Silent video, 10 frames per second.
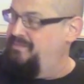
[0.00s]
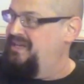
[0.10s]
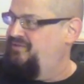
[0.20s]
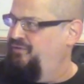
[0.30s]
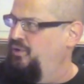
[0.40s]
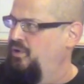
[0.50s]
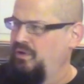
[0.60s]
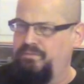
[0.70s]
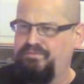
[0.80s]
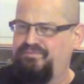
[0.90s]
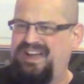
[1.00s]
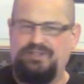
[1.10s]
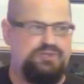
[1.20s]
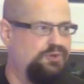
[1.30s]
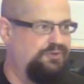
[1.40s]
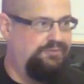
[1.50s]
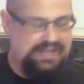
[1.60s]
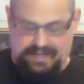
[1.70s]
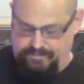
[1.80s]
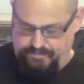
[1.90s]
in mid-fall, that sort of
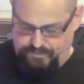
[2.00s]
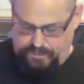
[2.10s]
thing.